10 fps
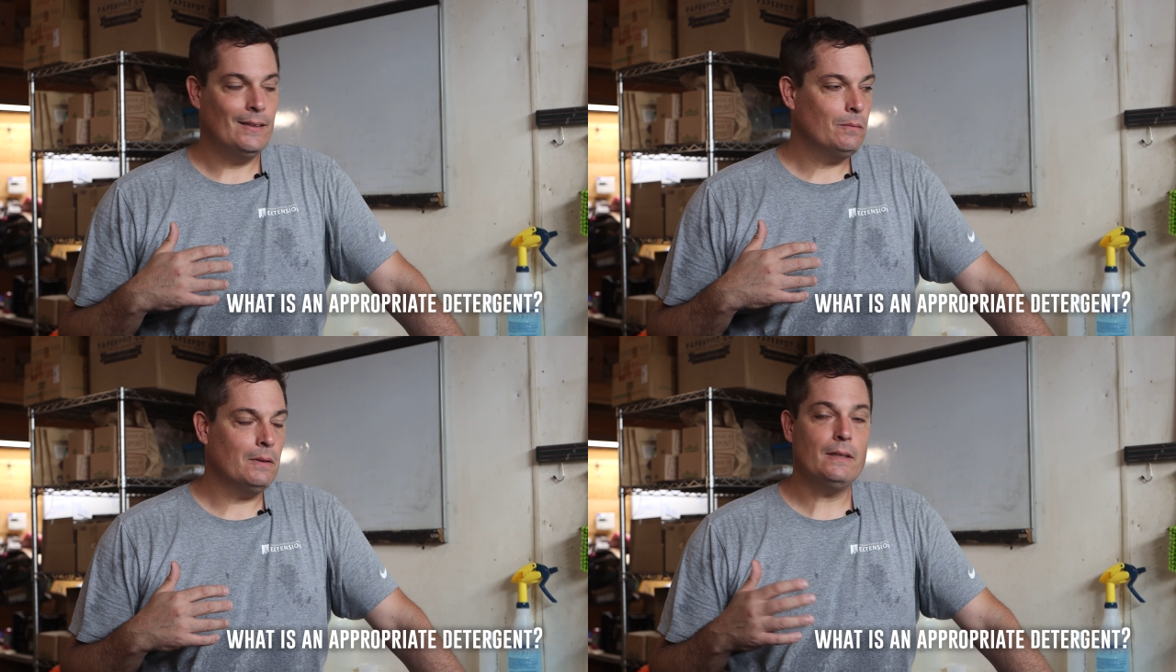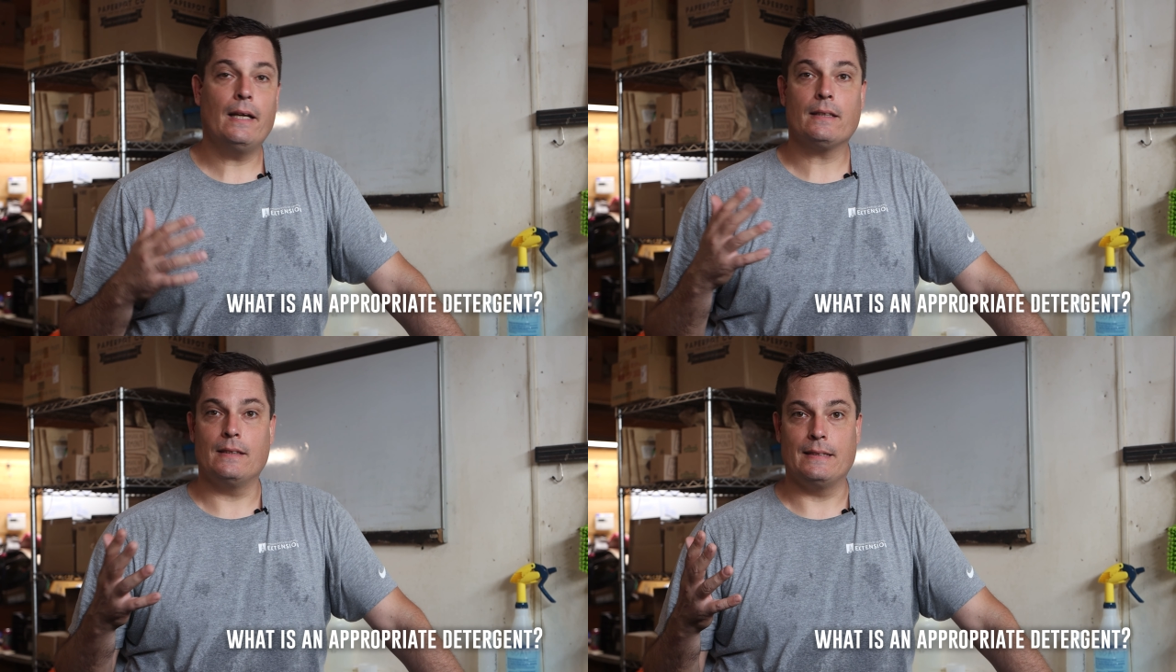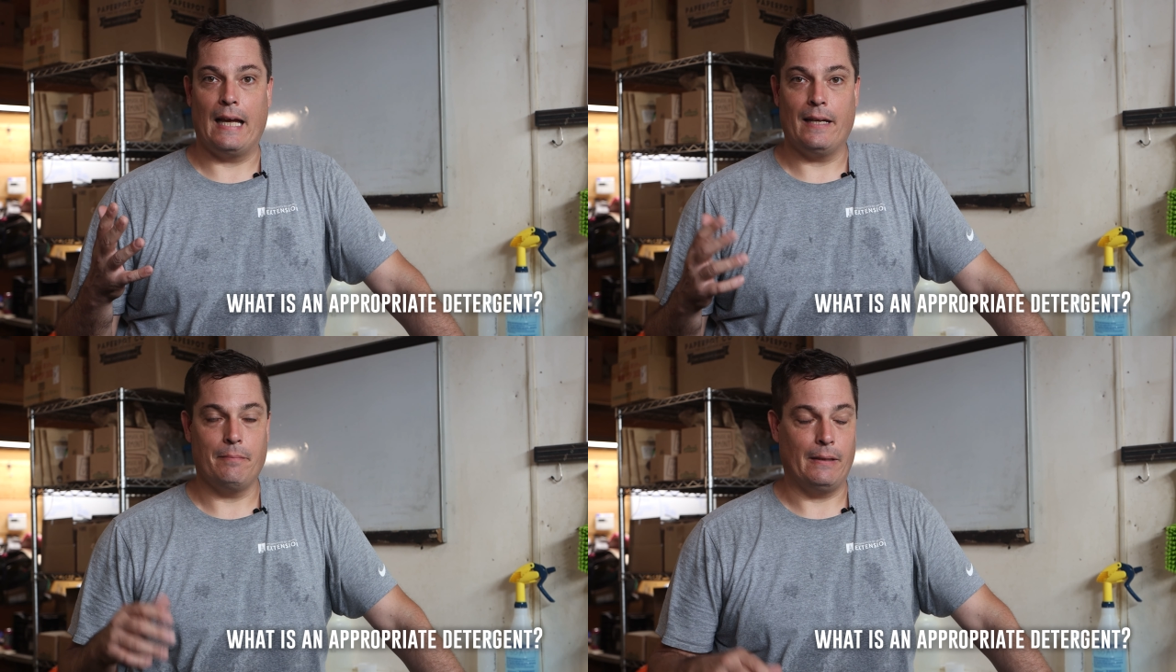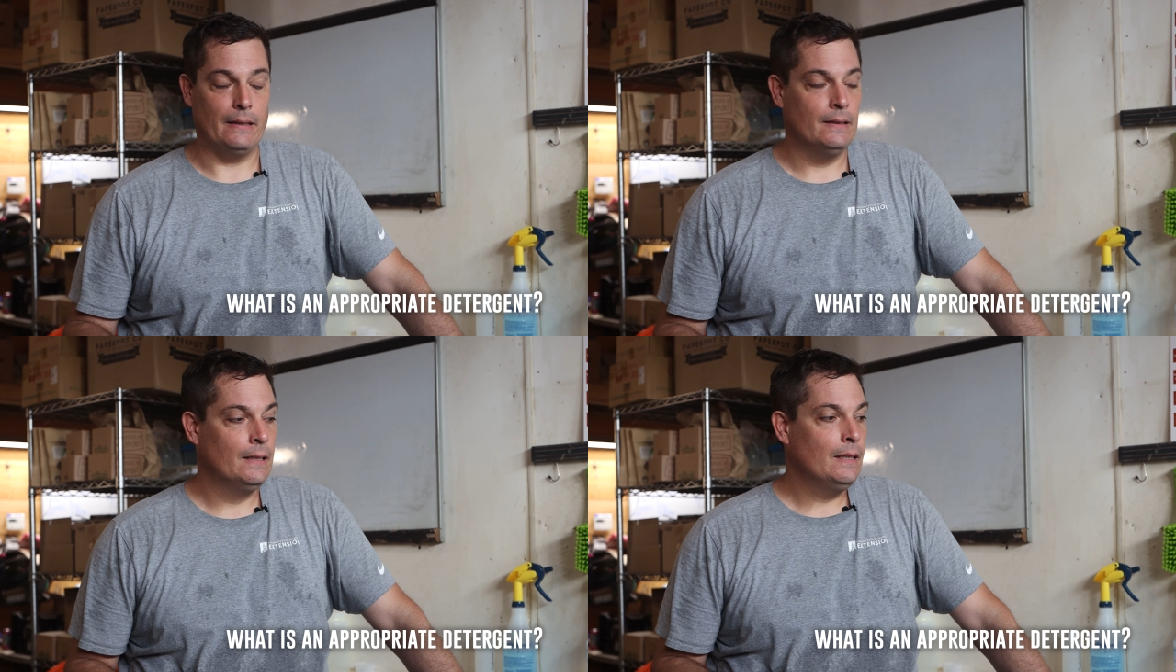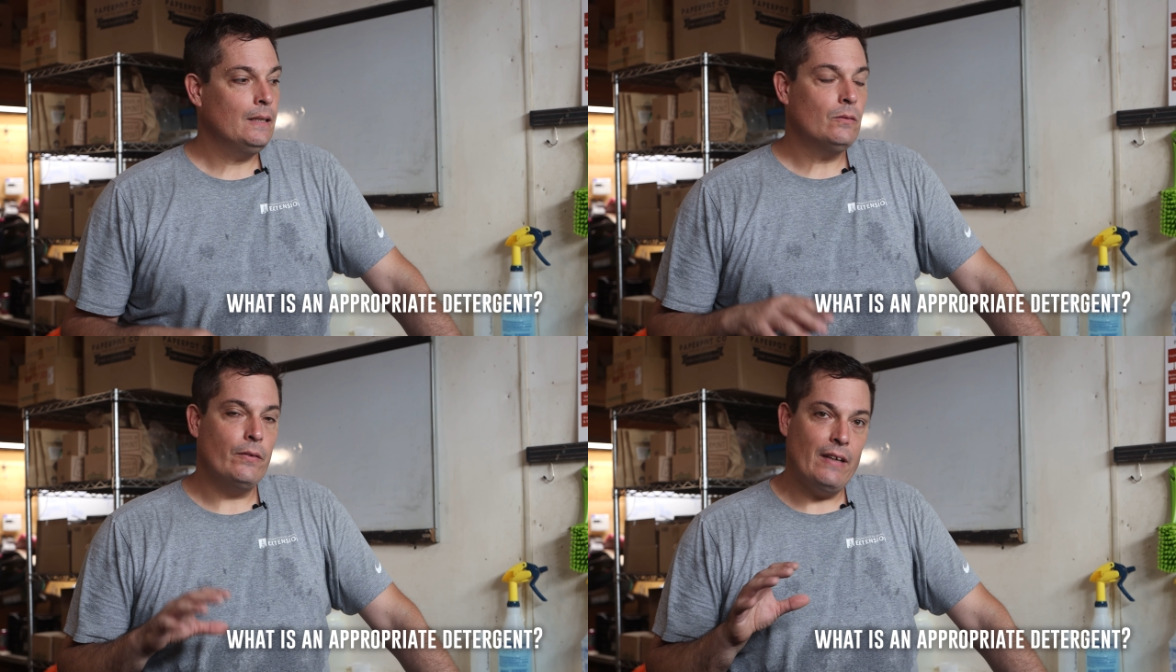What the heck does that mean?
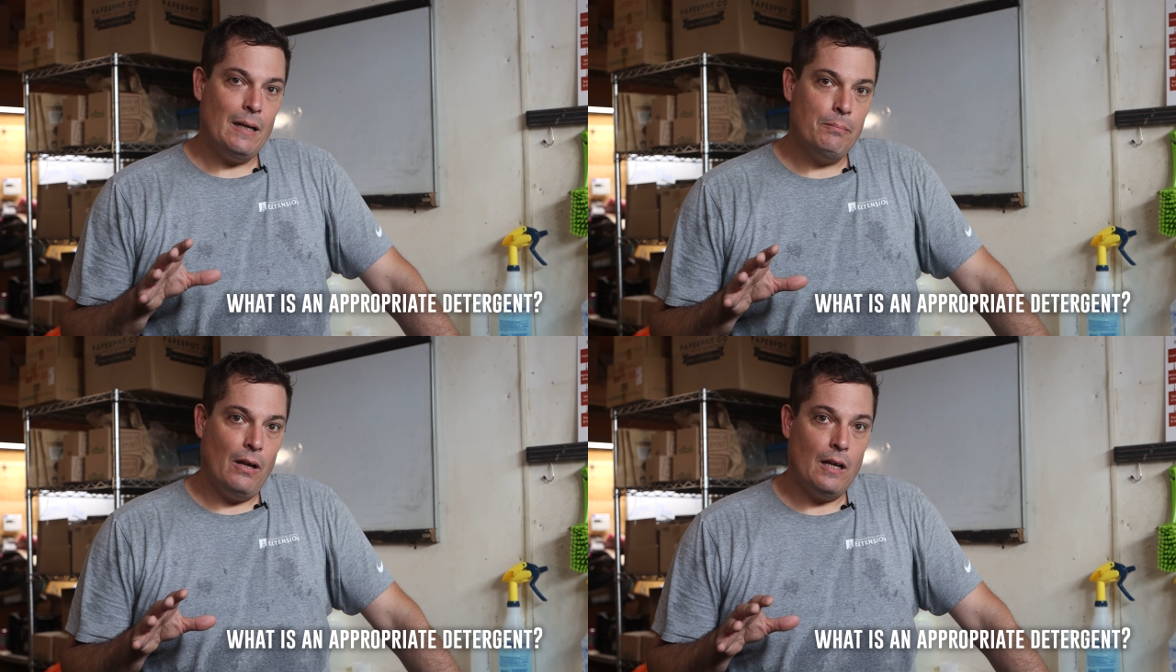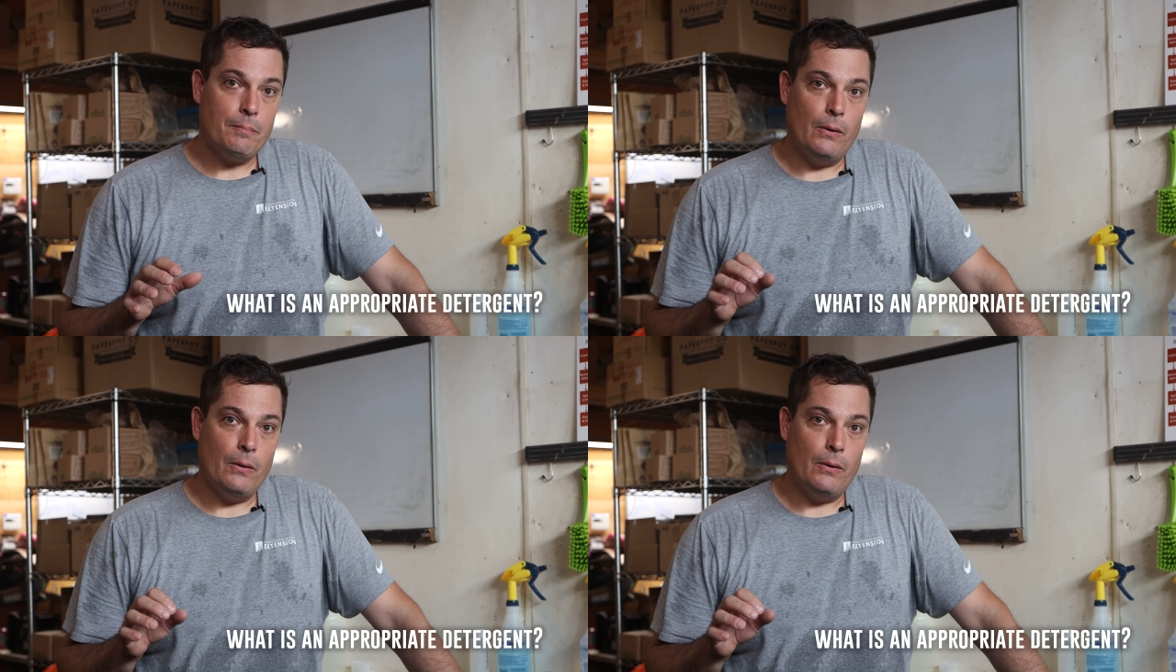We've got a blog